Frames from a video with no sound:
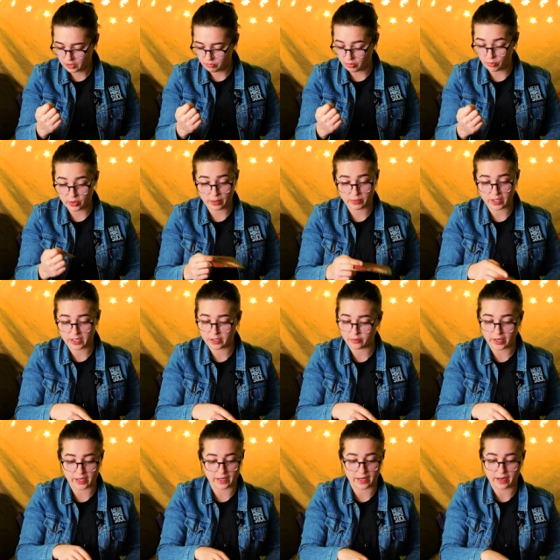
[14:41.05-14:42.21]
But what I'm getting
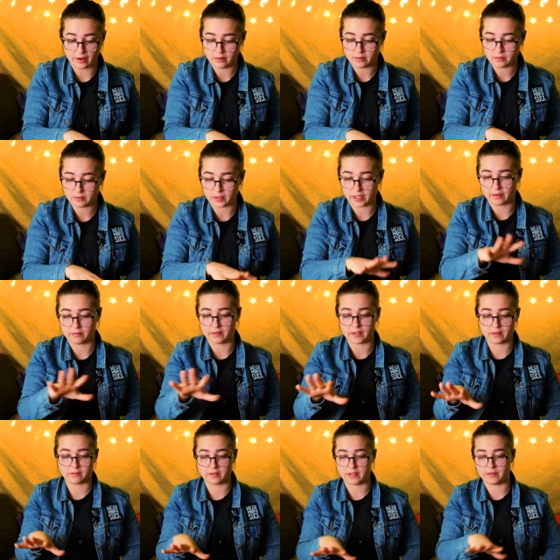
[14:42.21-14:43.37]
right now, like, if
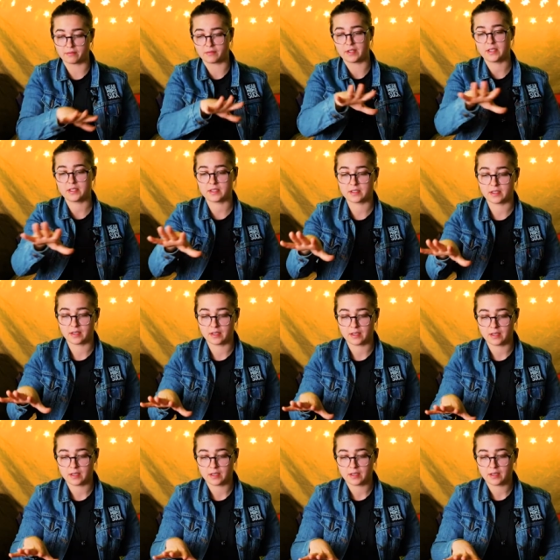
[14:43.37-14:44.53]
this,
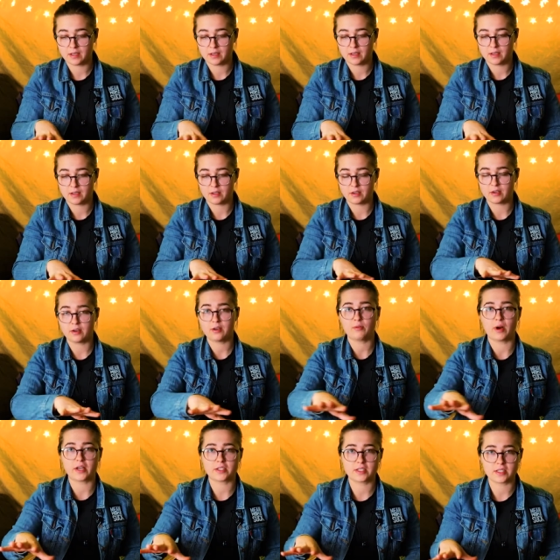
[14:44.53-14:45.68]
you're
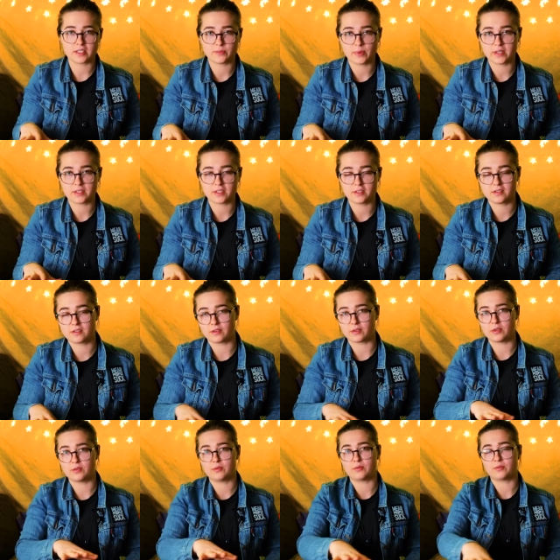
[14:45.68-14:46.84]
watching this message, so
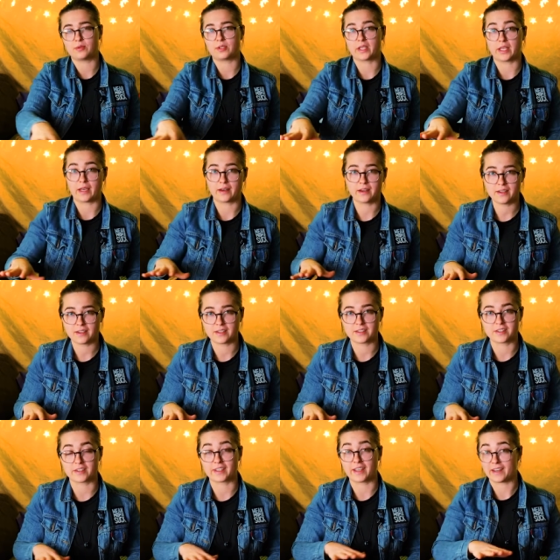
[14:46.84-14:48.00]
you will get it because
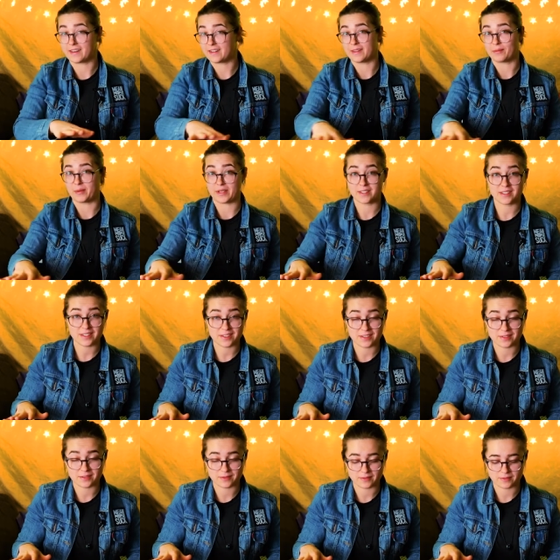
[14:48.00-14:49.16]
you're getting the message,
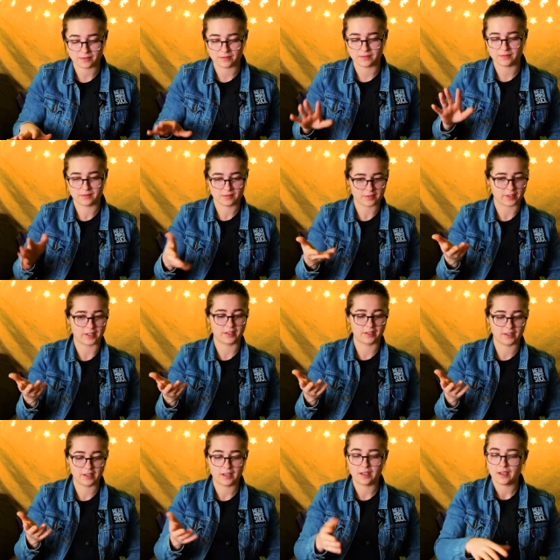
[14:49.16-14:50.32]
right?
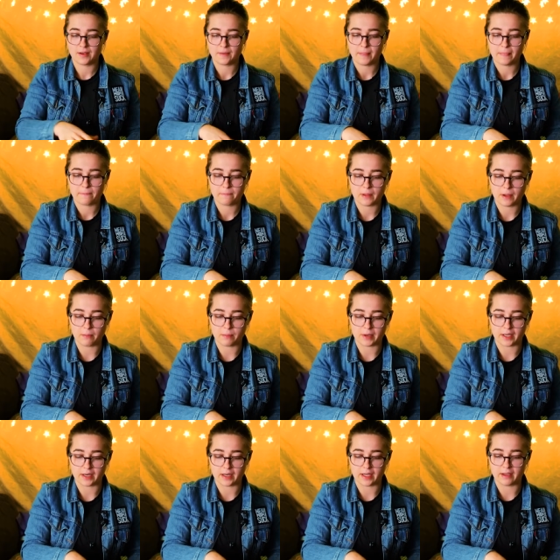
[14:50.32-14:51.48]

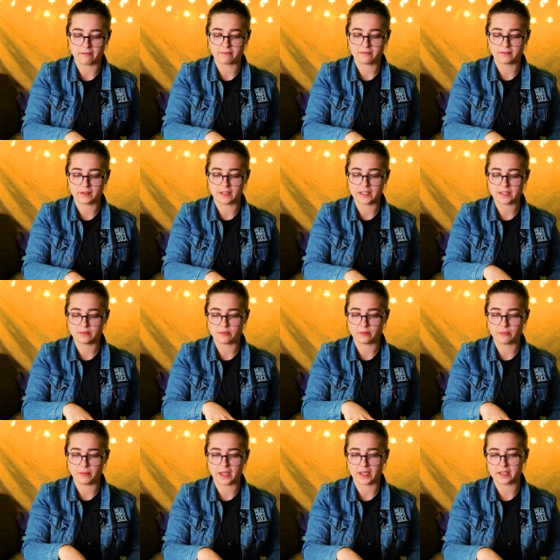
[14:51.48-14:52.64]
But if this
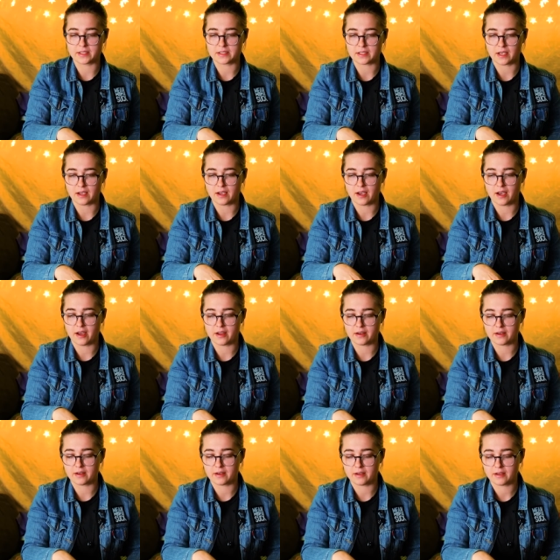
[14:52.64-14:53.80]
remains
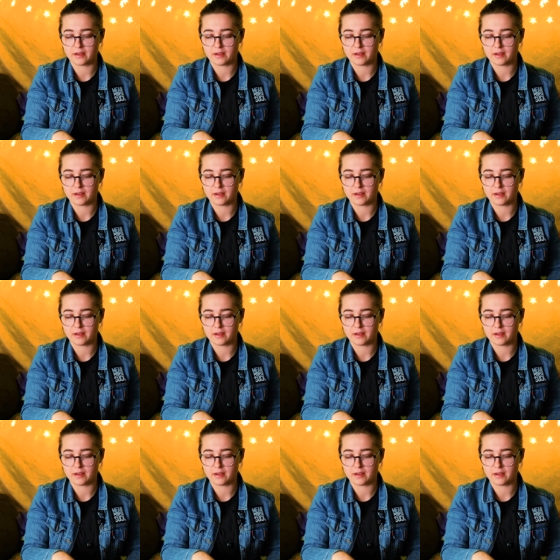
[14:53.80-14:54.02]
unaddressed